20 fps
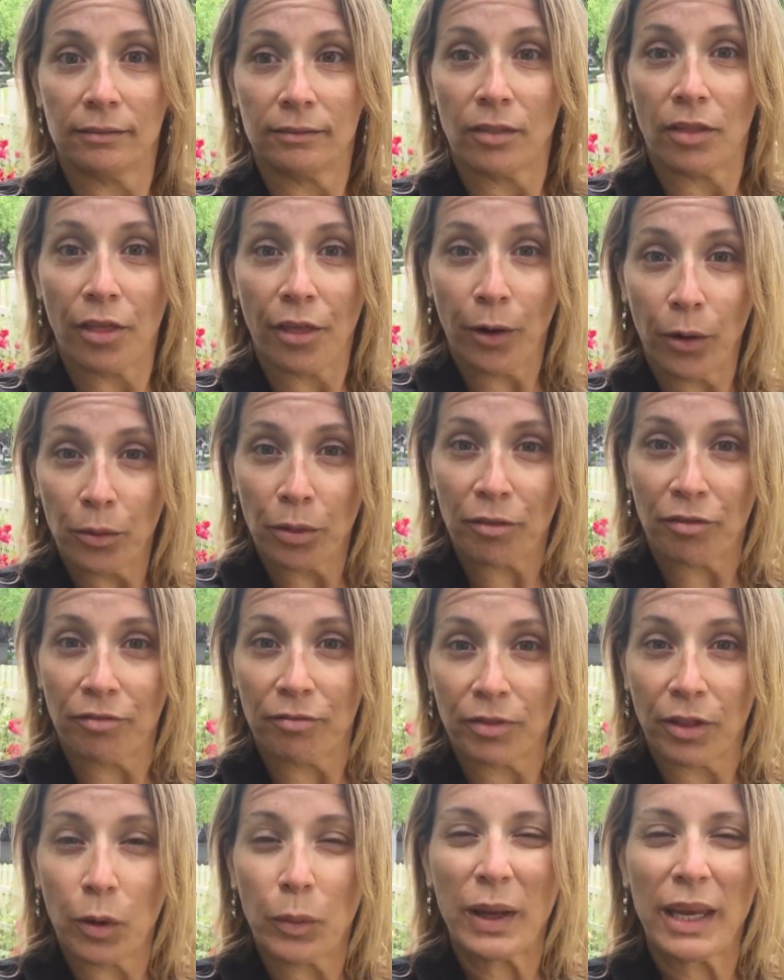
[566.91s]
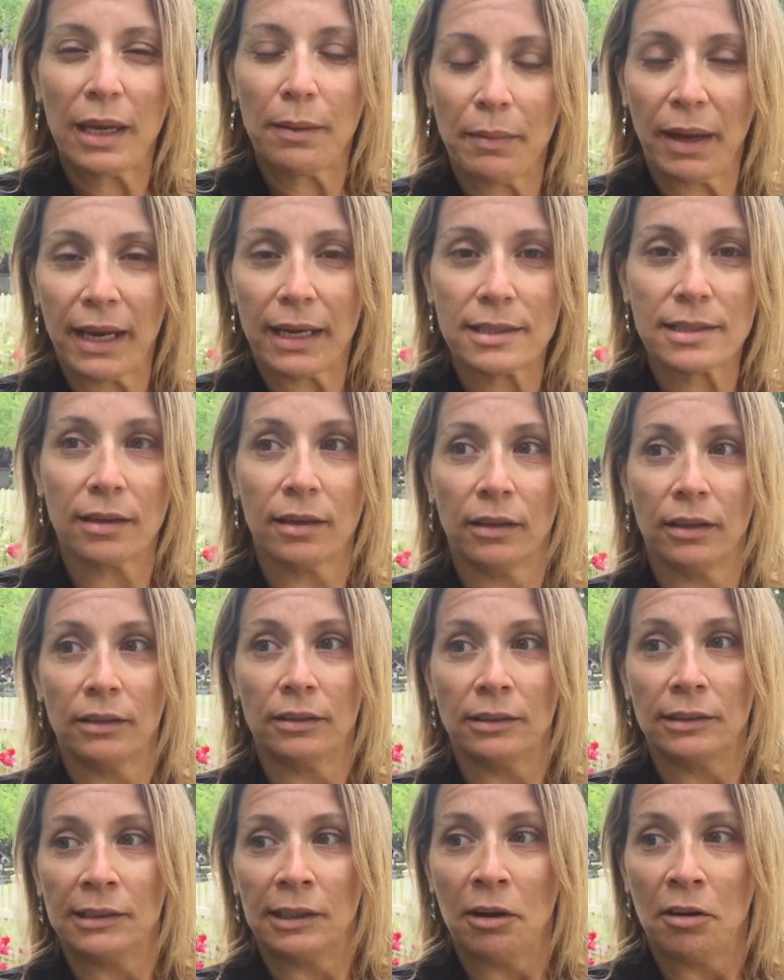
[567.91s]
though he makes
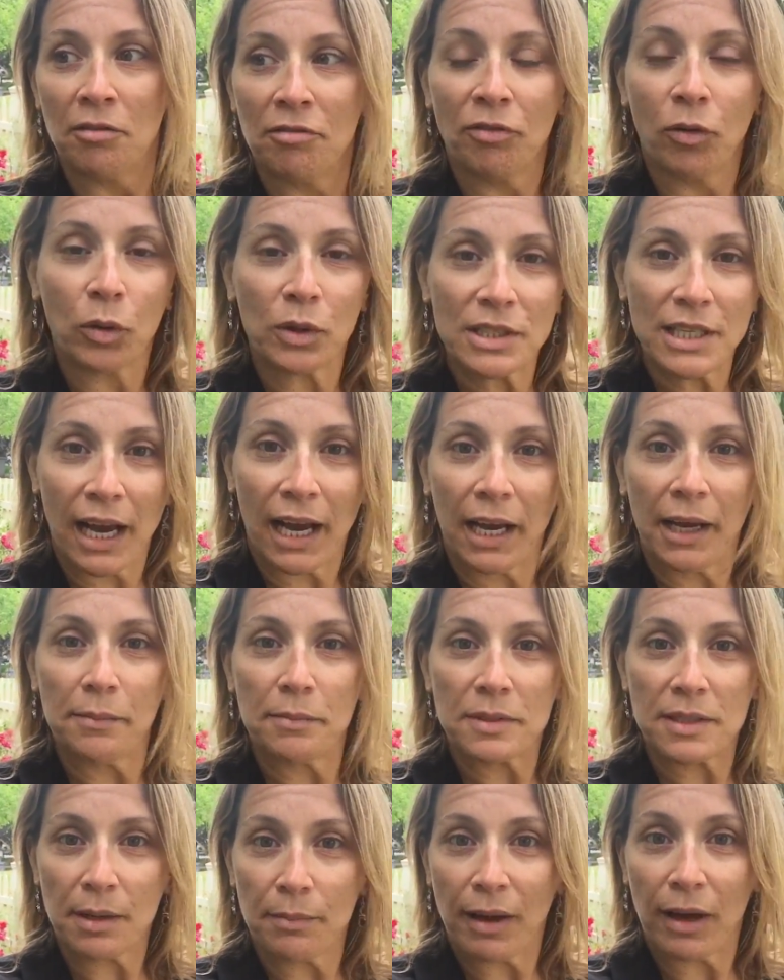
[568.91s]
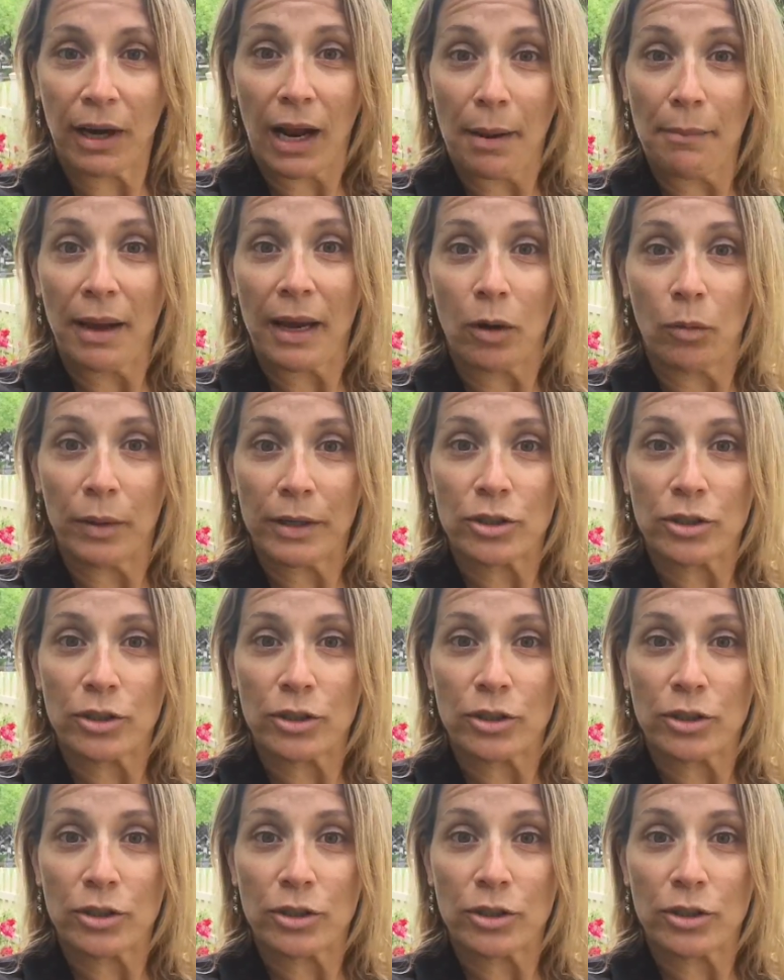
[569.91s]
4 times the amount I make,